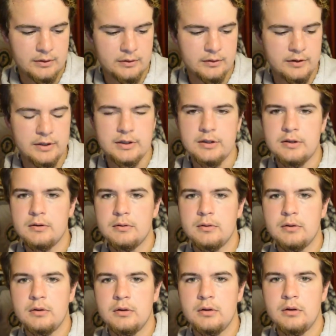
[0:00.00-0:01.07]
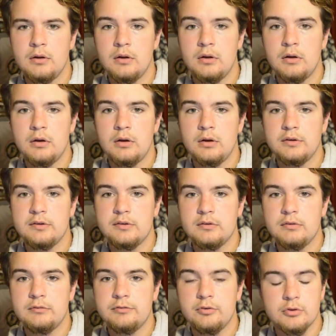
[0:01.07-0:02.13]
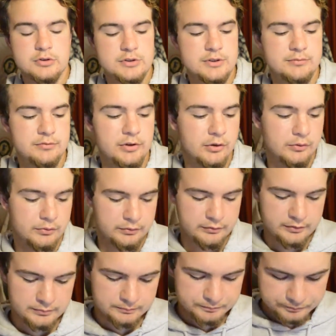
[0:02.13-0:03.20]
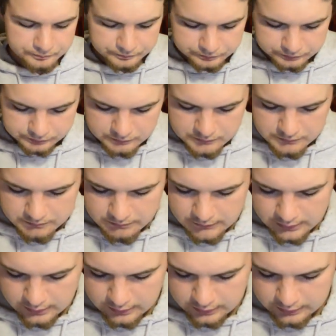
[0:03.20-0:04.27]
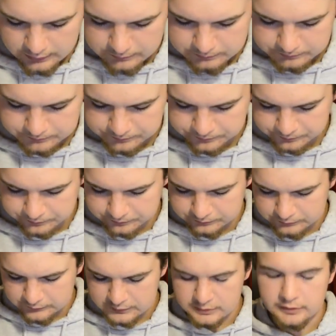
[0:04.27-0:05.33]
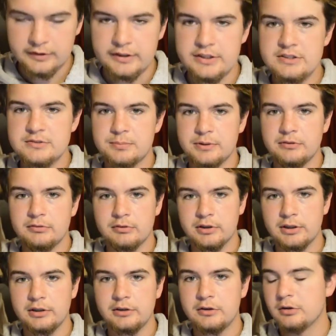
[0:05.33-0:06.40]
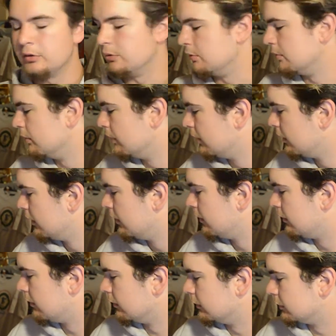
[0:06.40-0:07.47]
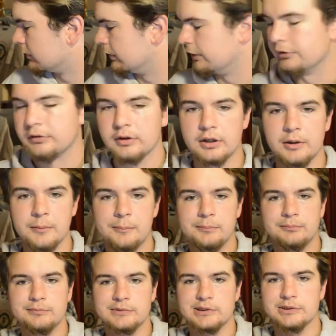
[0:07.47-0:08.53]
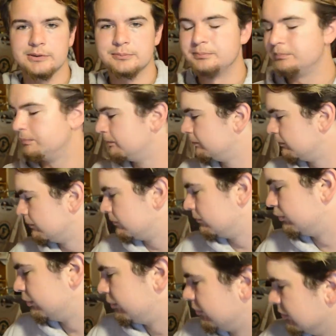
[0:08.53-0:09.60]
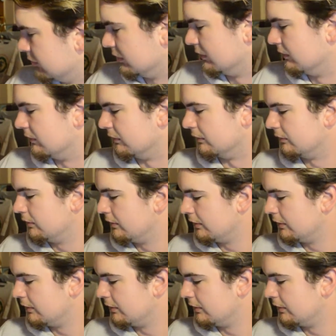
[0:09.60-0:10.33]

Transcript: the forces involved. So these would be really cool to try on a I don't know.